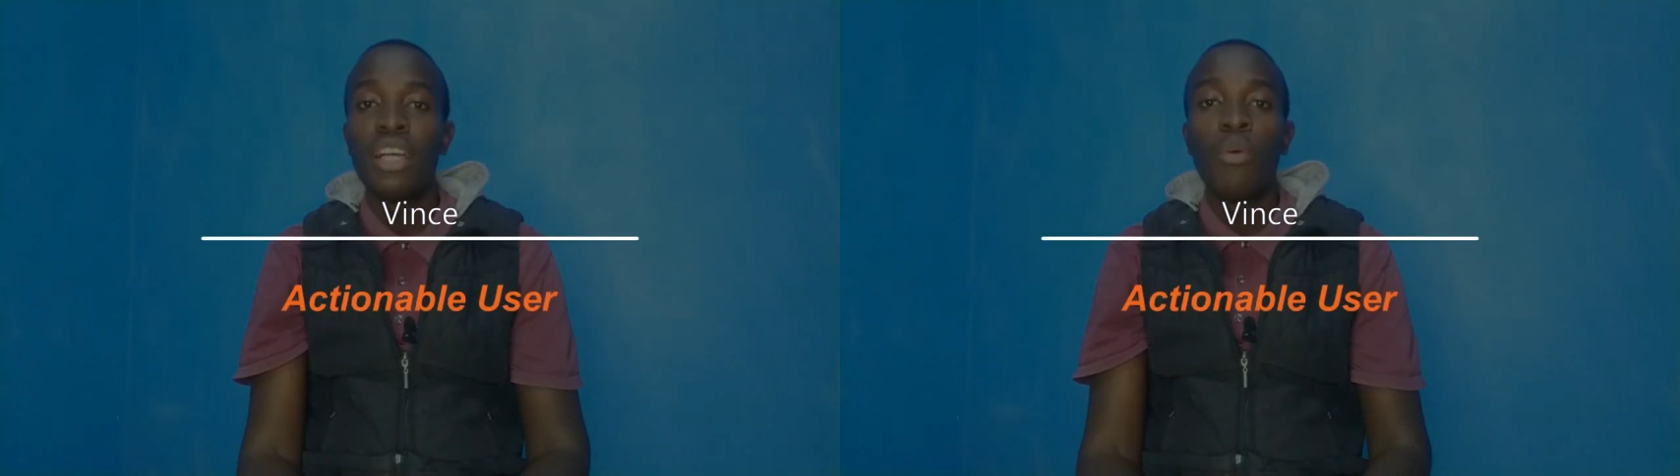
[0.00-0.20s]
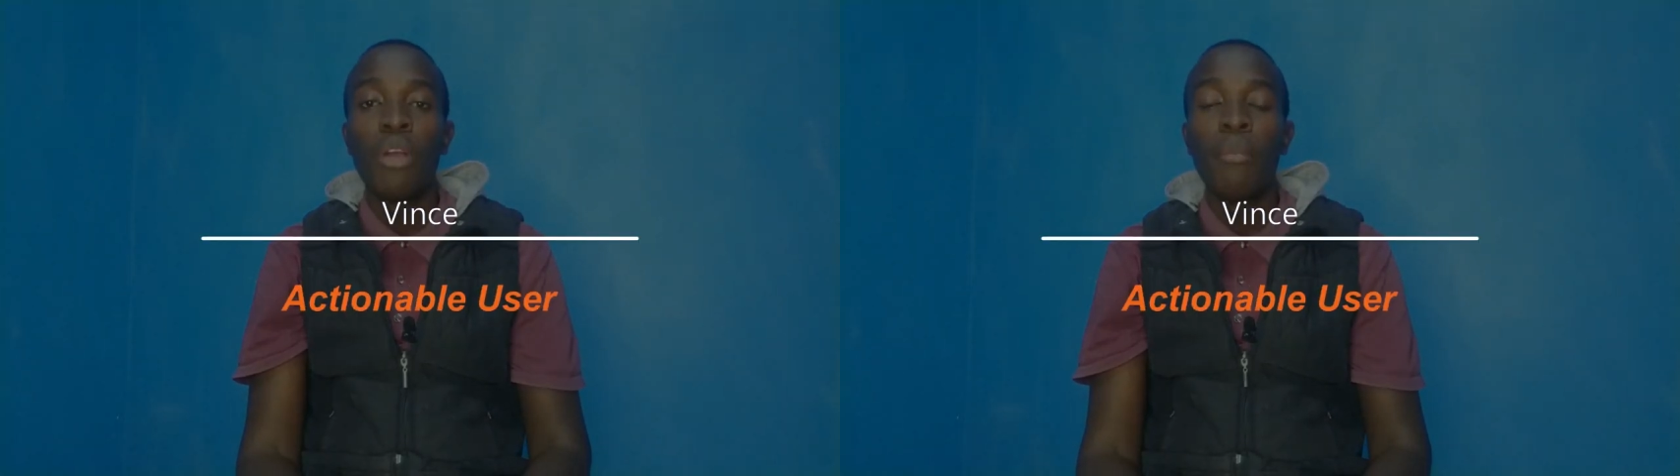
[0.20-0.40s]

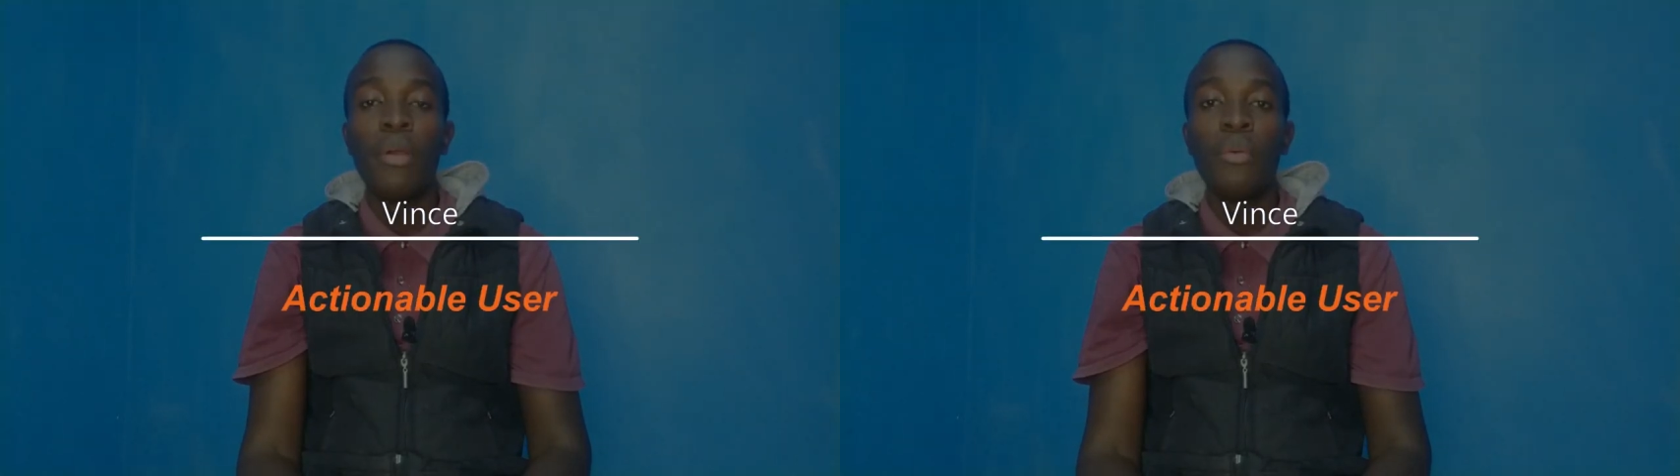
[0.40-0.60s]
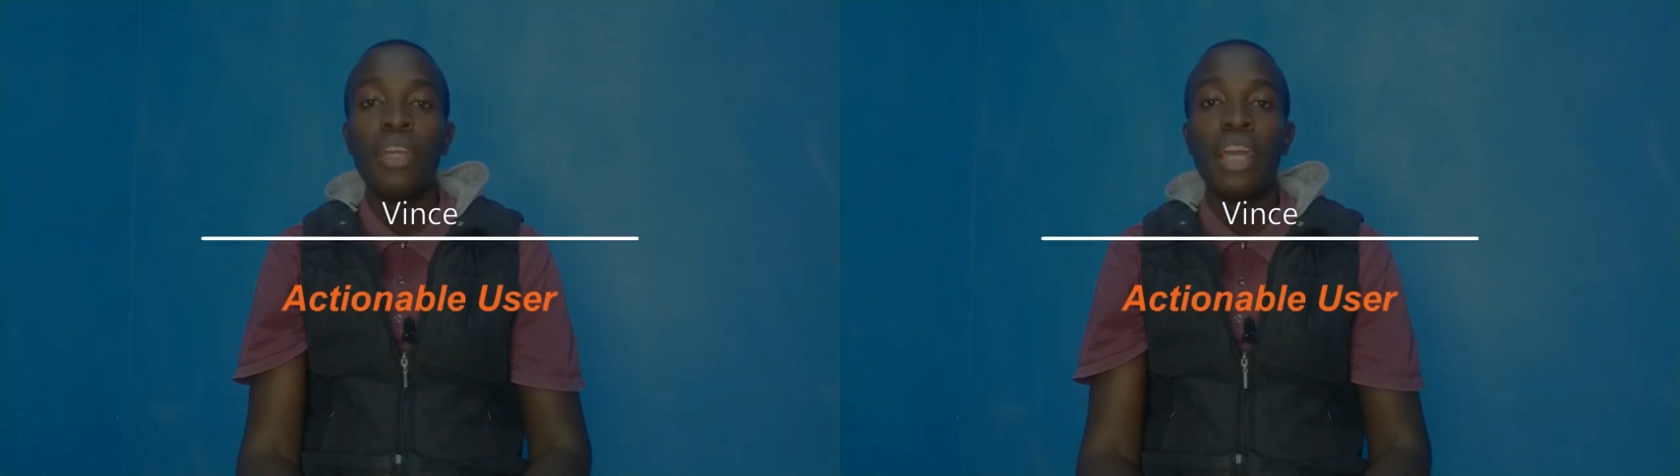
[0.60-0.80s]
whereby
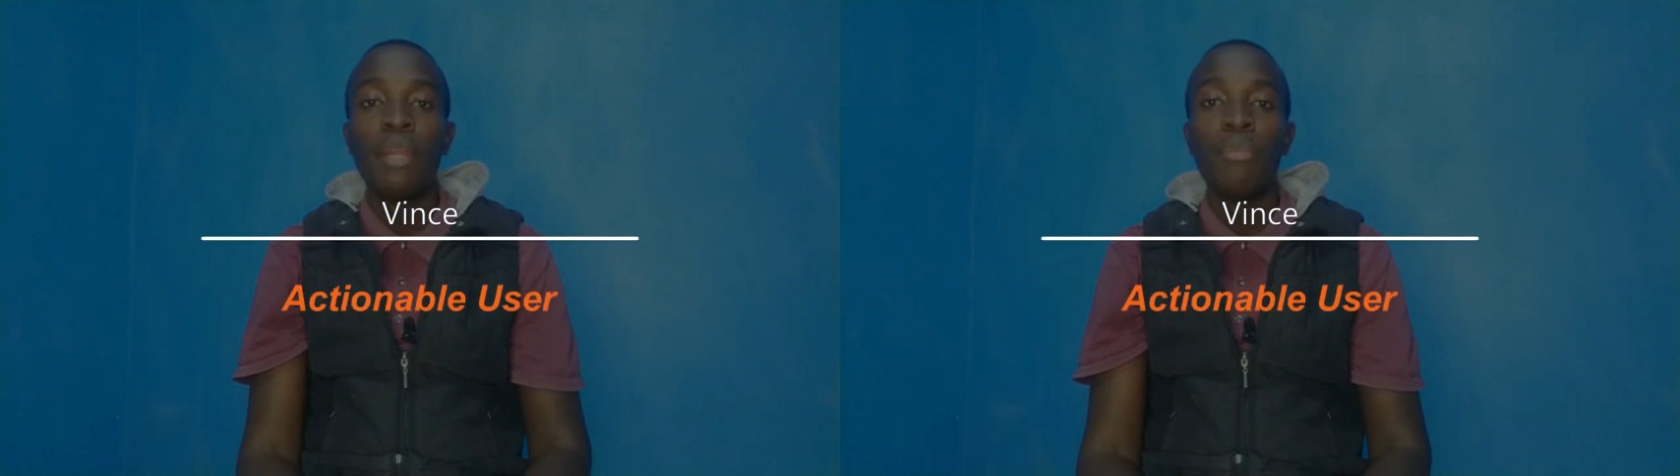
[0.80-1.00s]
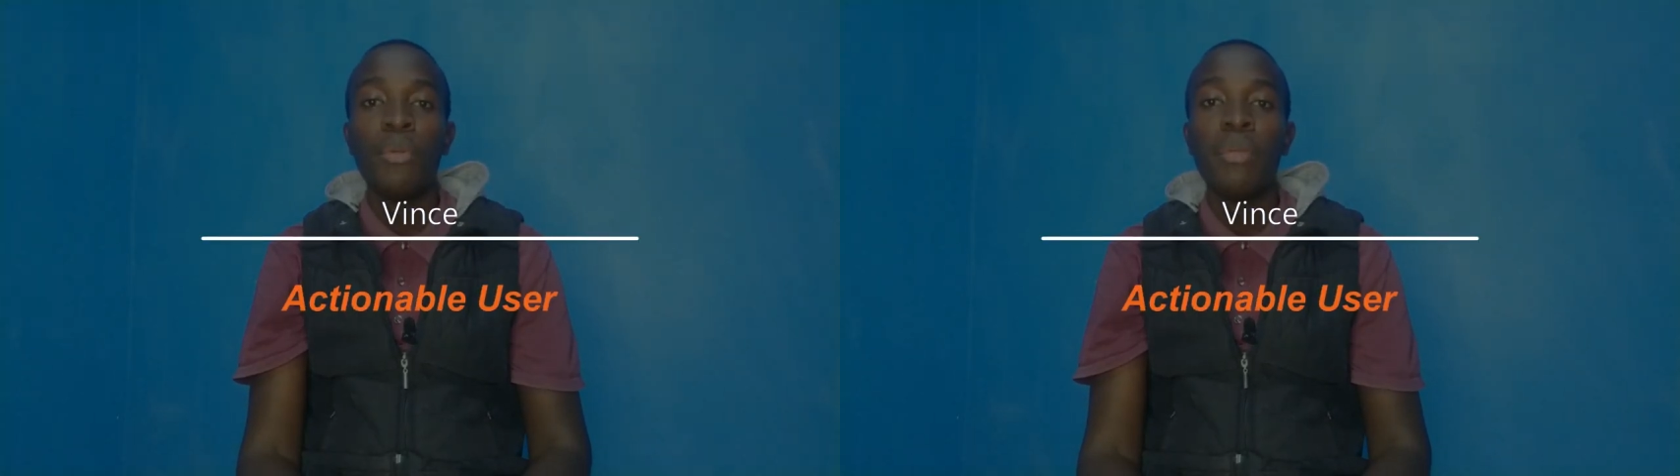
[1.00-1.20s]
we
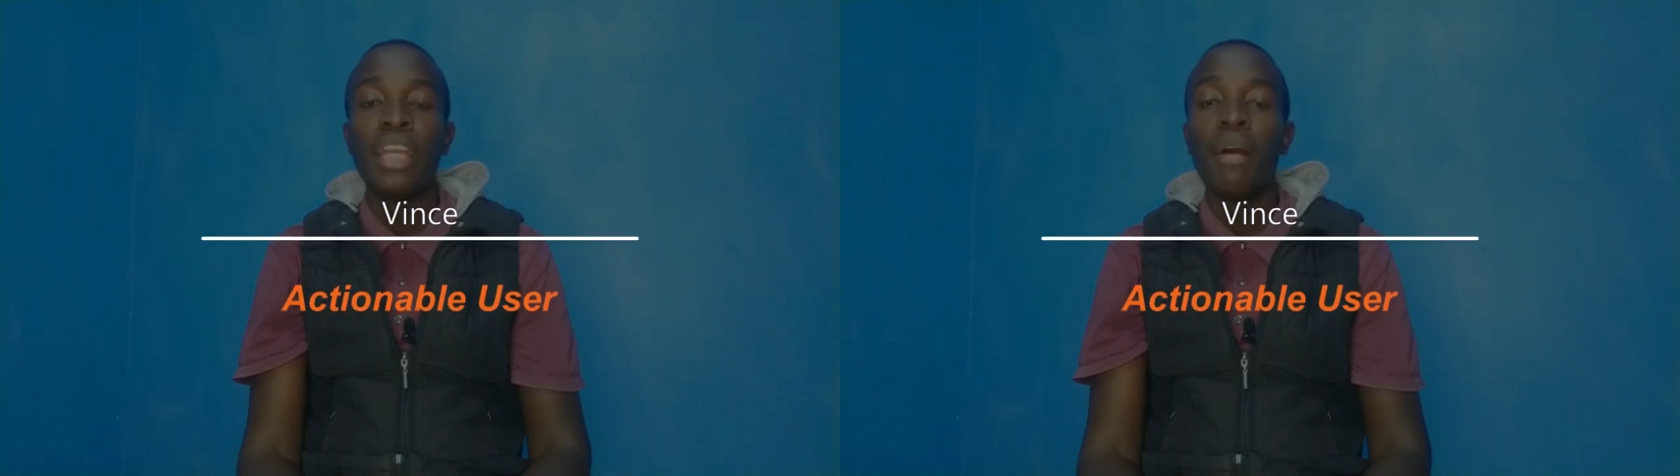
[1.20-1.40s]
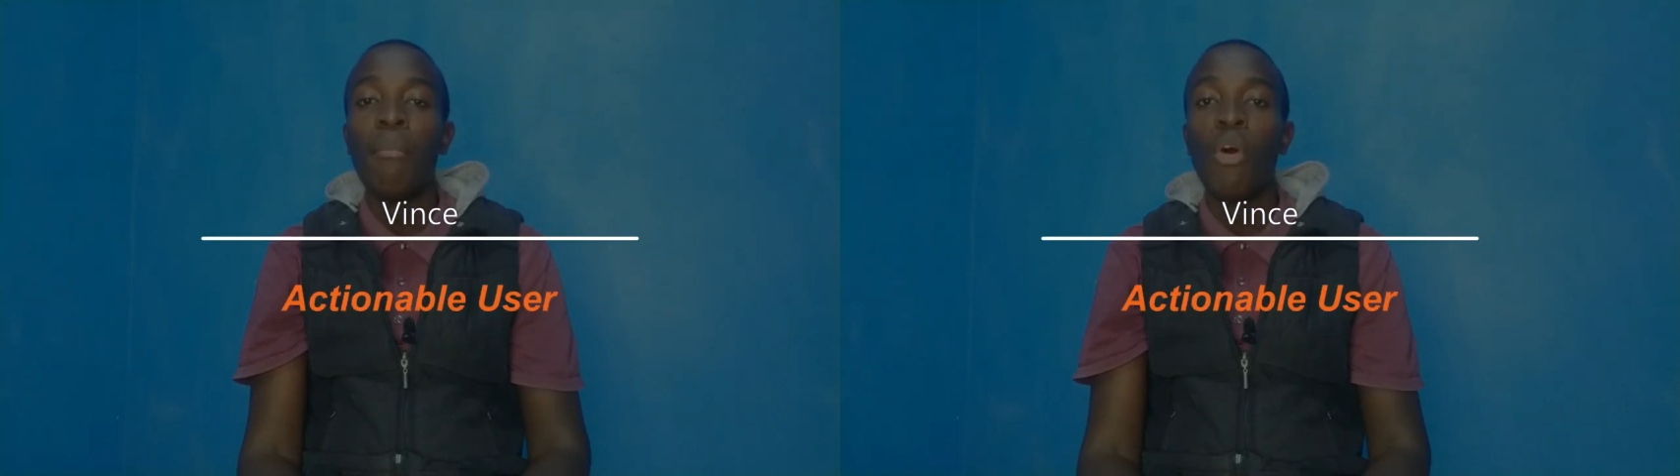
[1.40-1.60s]
help you
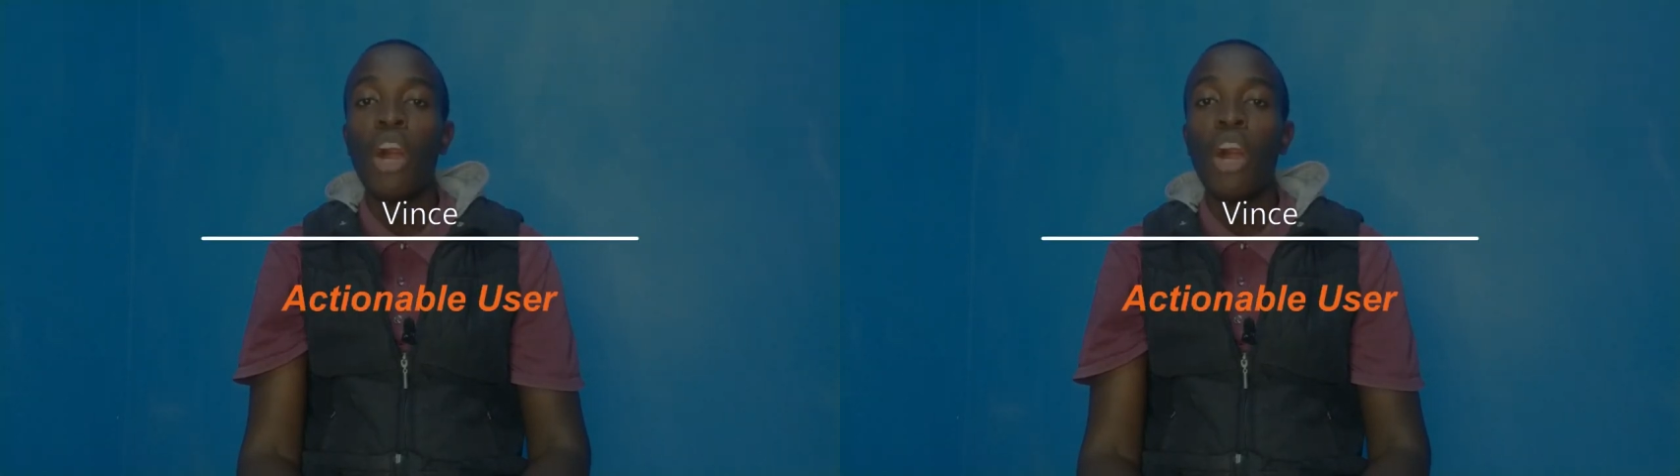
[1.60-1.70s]
become more